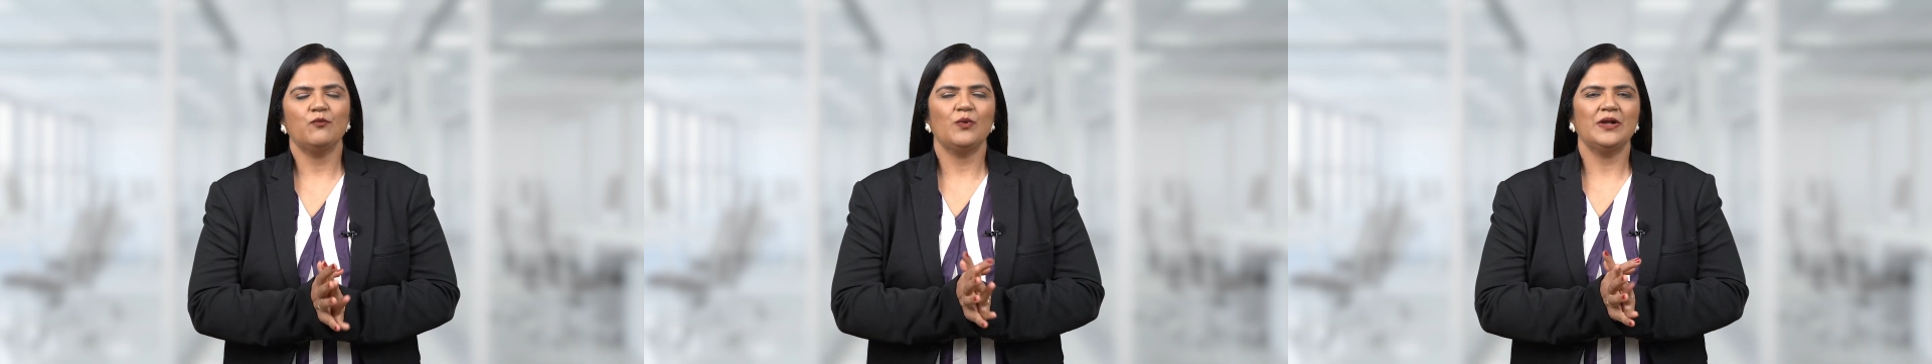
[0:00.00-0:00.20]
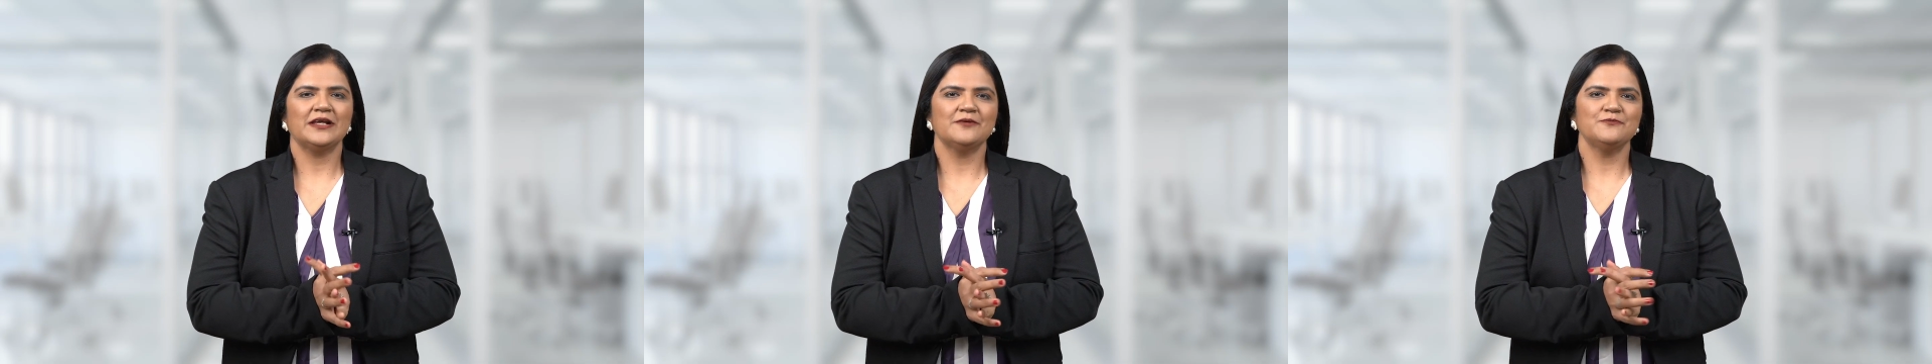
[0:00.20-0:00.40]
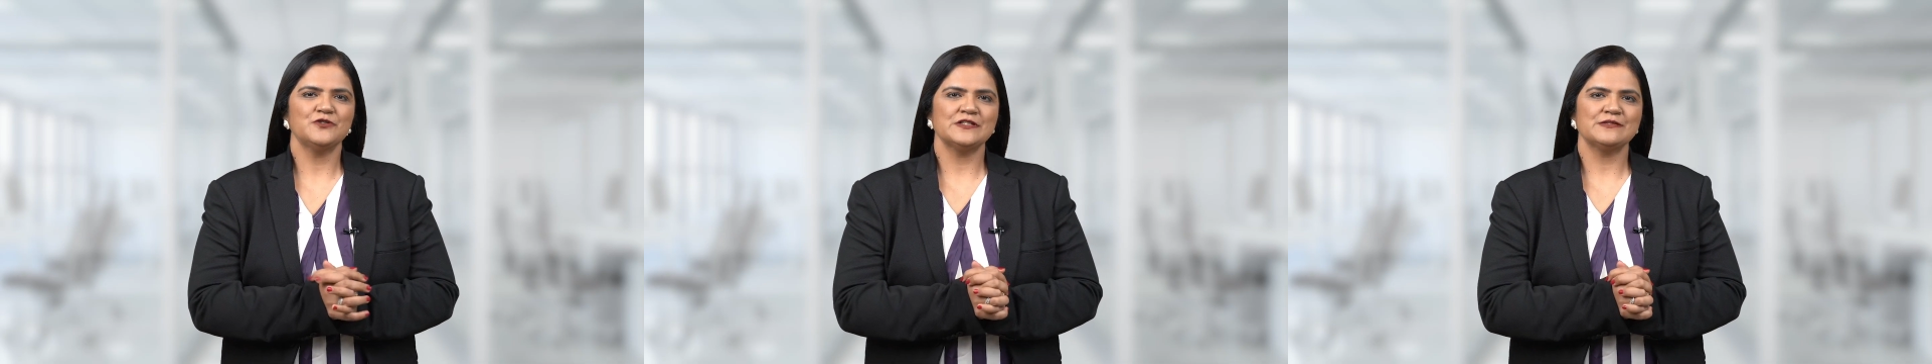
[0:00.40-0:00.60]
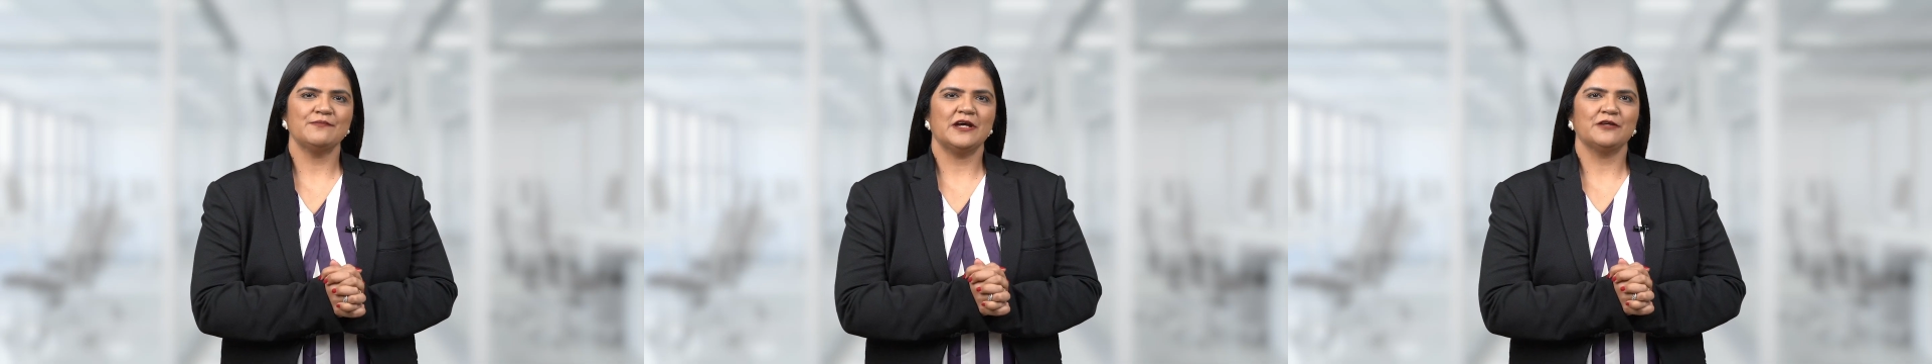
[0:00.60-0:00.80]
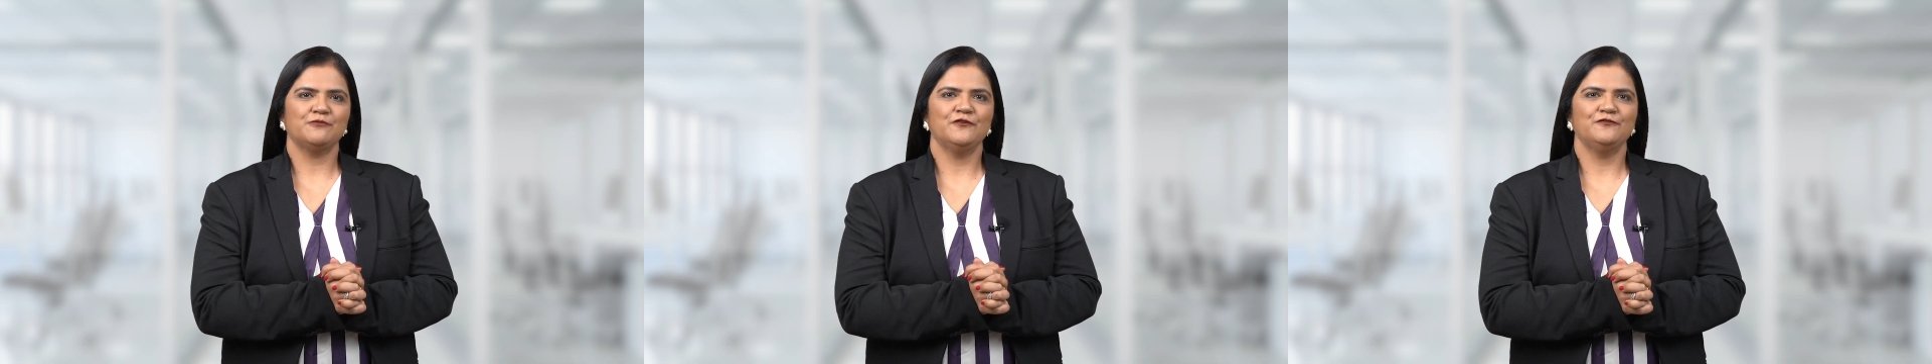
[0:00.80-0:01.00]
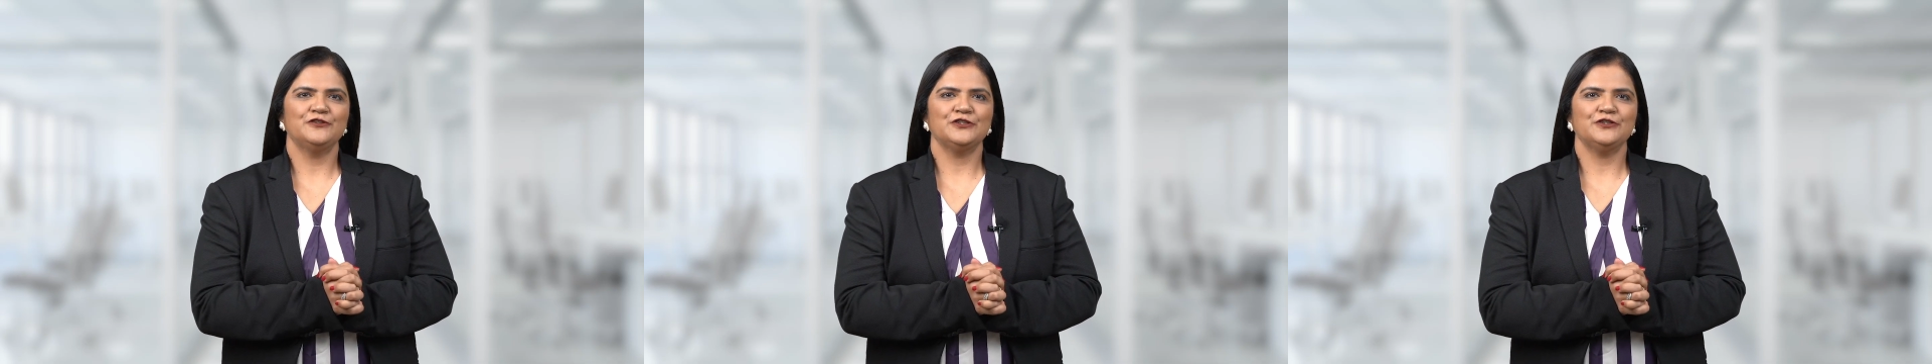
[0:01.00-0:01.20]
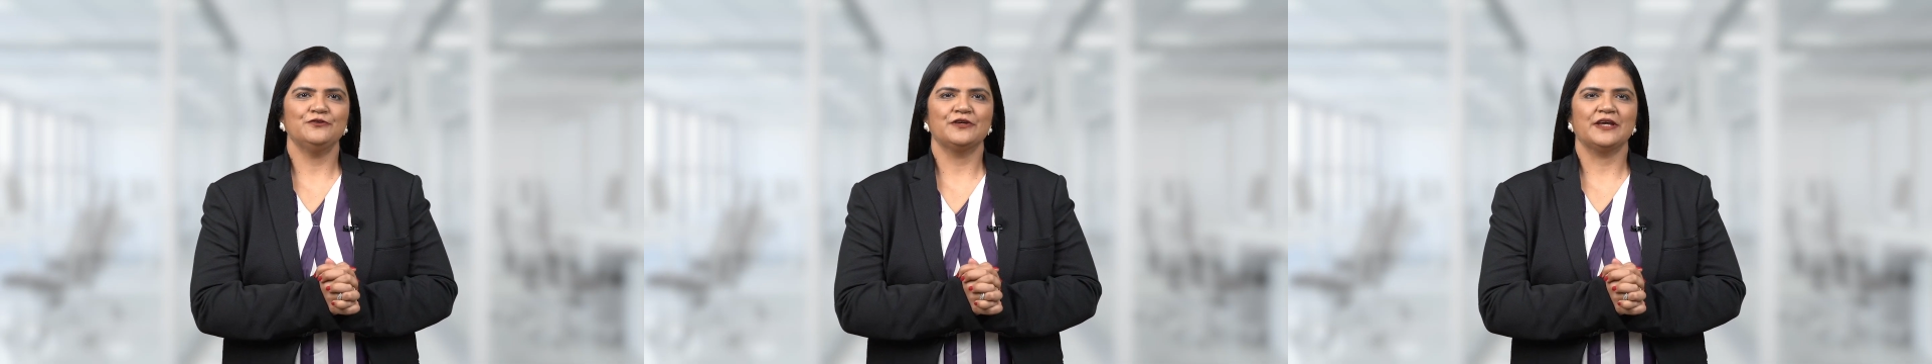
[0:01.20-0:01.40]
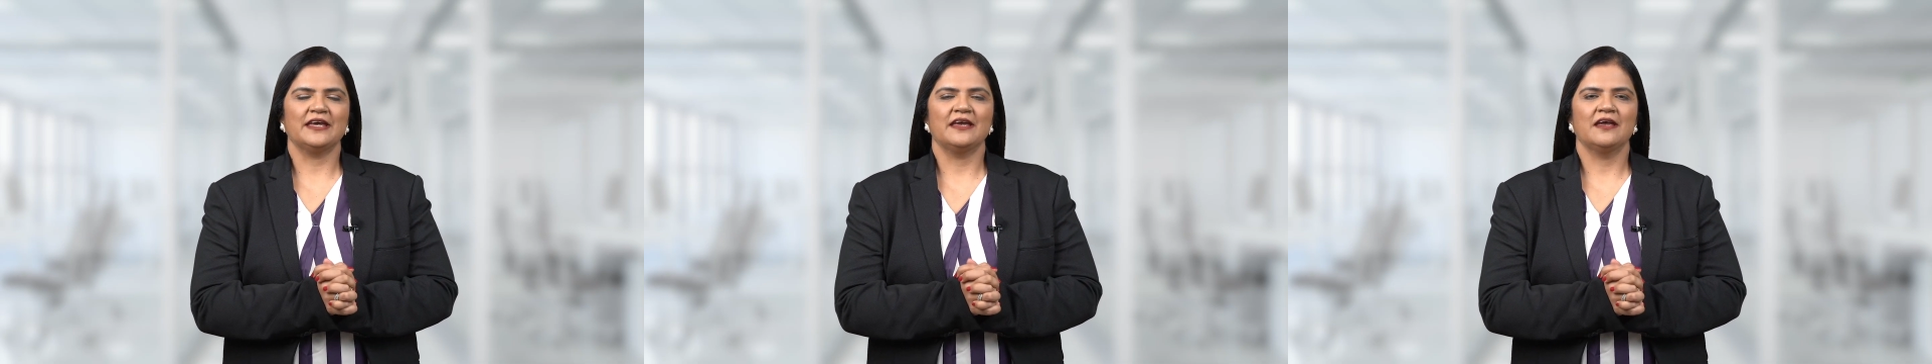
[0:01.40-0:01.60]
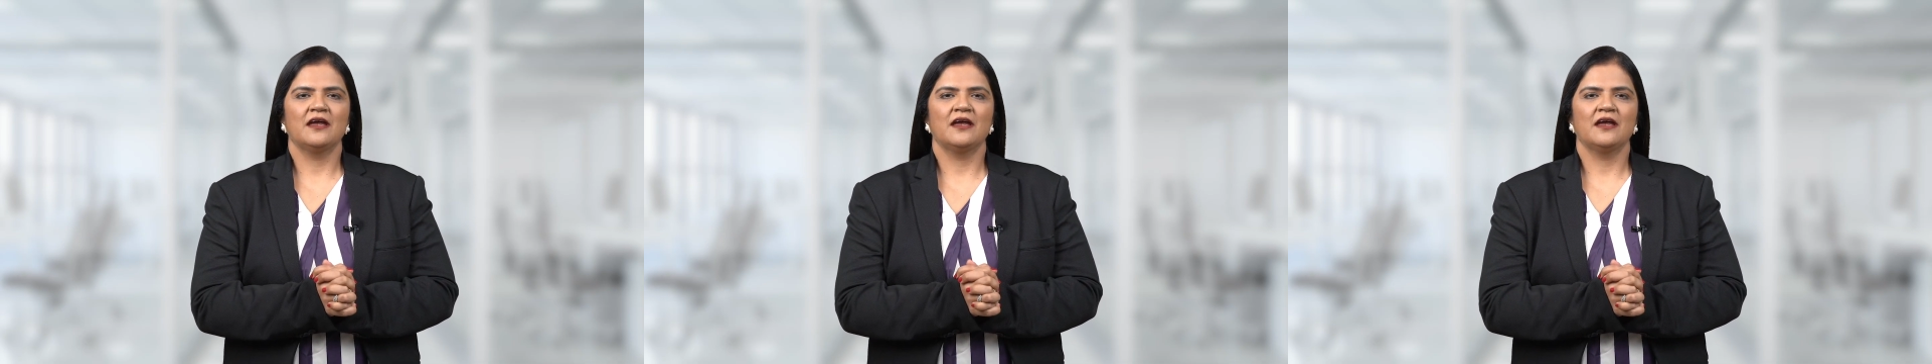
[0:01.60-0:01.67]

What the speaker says: welcome to SmartMove2UK.